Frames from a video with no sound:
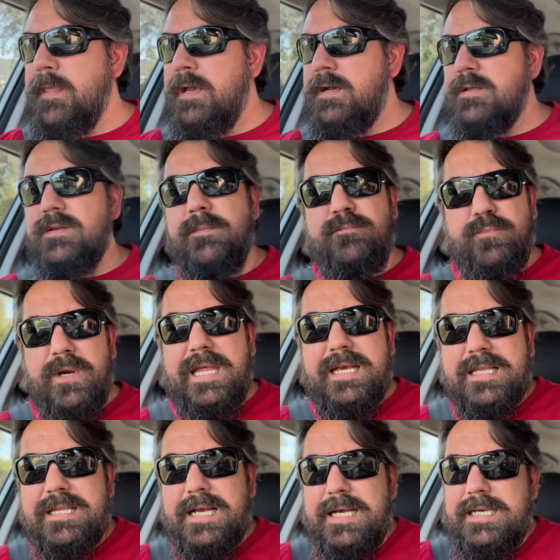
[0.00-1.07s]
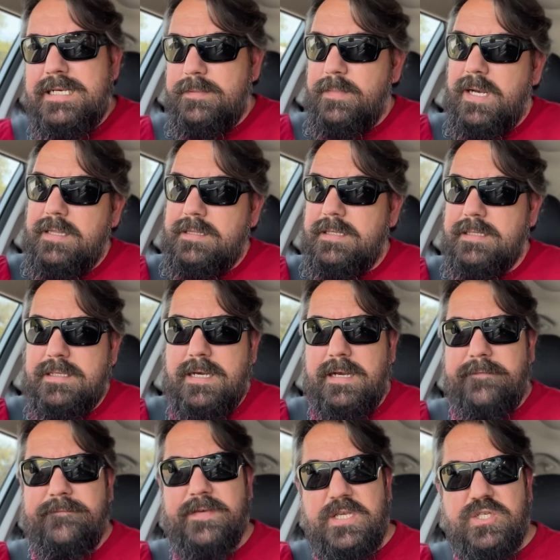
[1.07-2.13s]
So I'm pretty excited about this kind
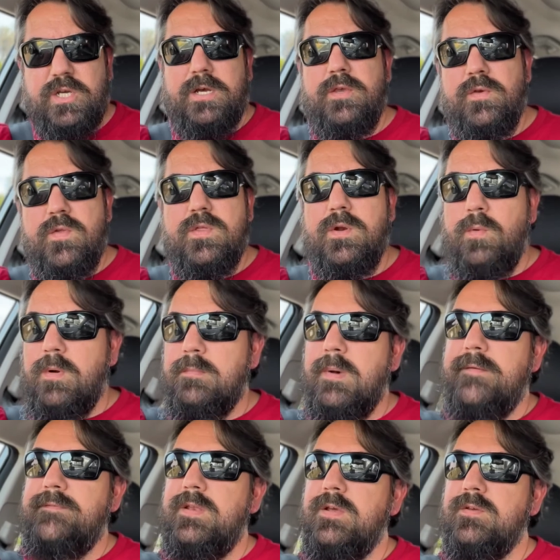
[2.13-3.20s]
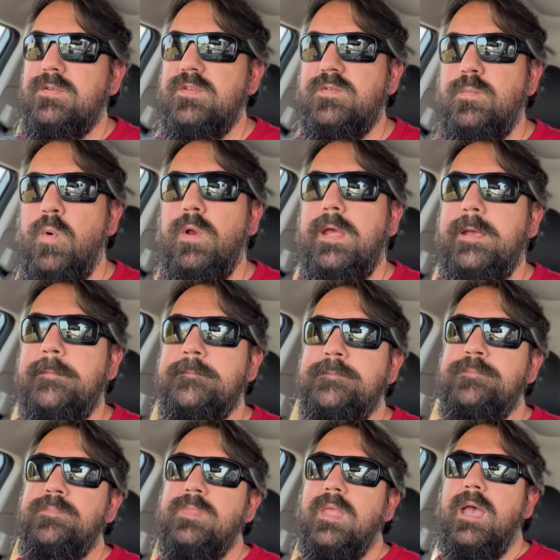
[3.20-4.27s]
of feature. I used it on one of my videos this morning.
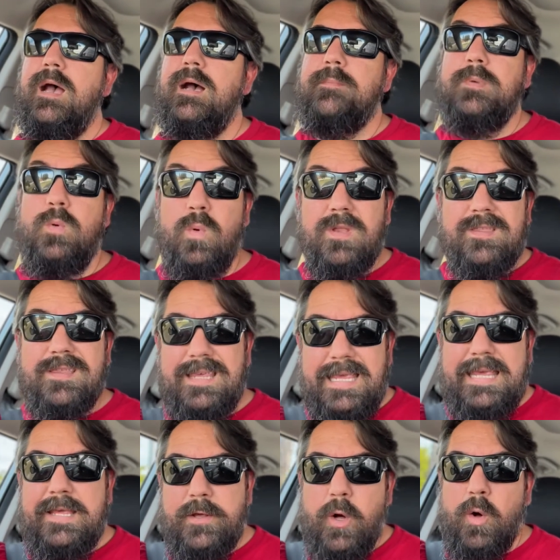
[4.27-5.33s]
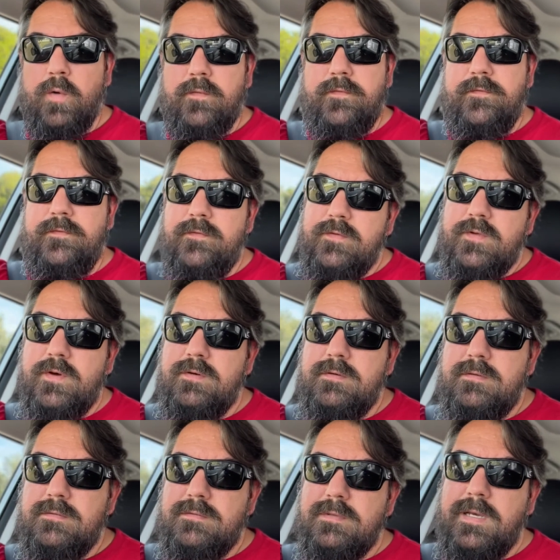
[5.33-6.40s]
It was the e-Golf. So
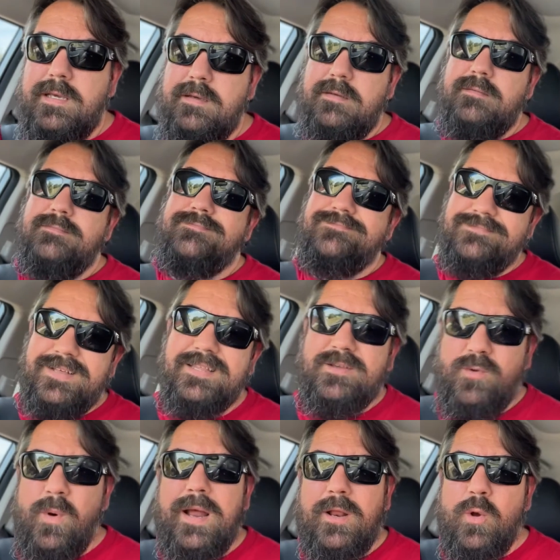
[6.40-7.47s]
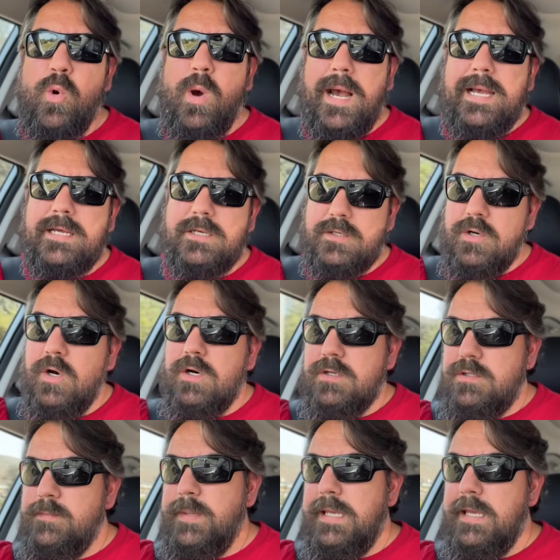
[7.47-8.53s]
like that's quite a quiet car
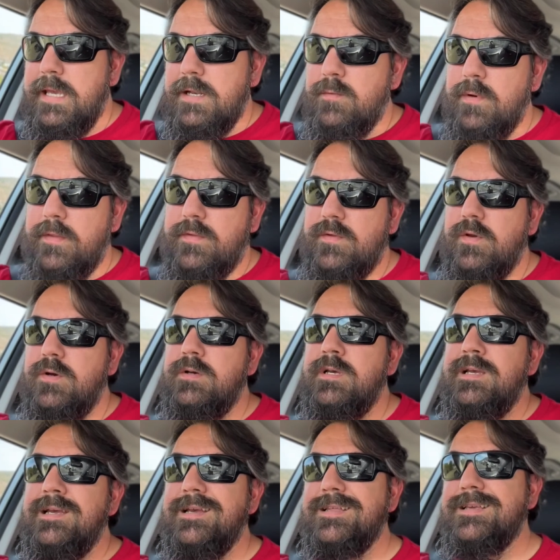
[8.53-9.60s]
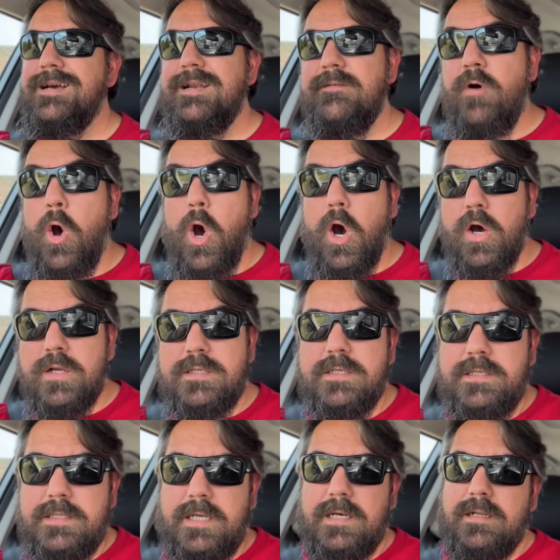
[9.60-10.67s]
to begin with. So it's kind of hard to
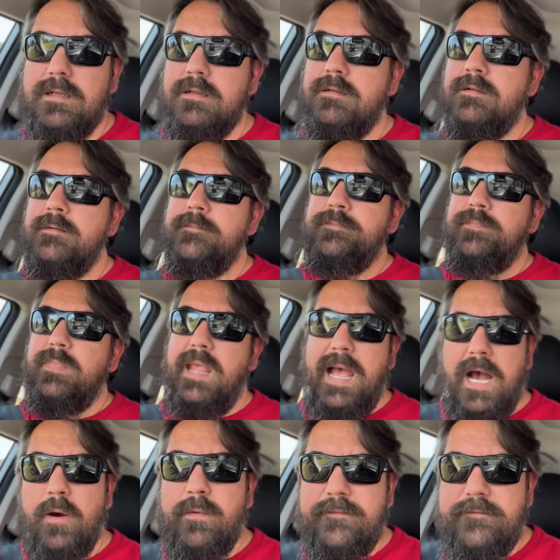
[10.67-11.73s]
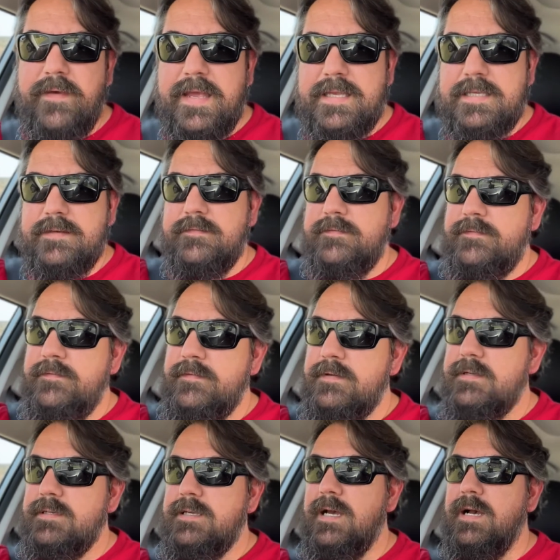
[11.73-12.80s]
tell how effective
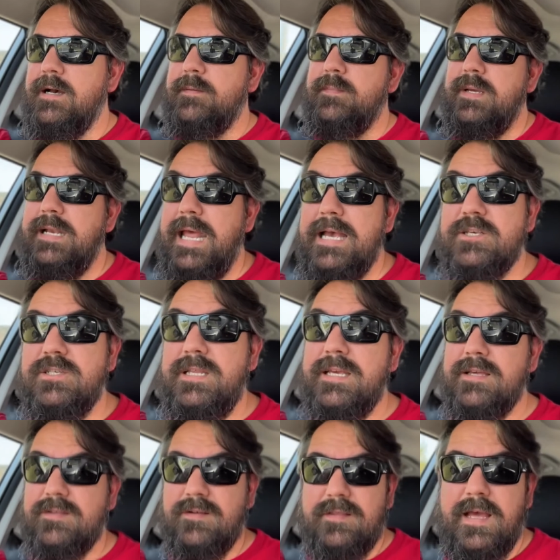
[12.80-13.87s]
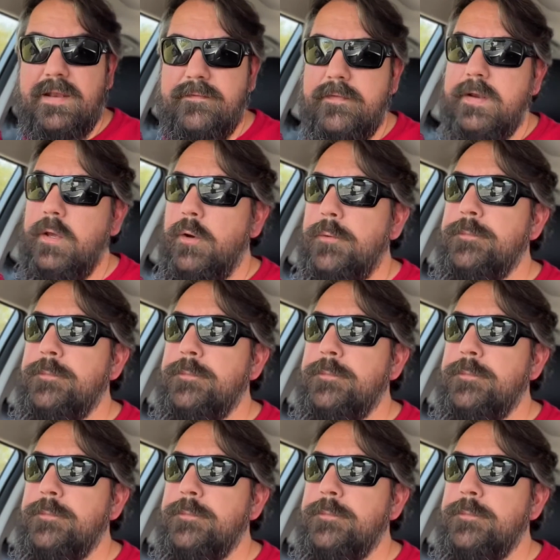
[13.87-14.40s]
it actually is on that video.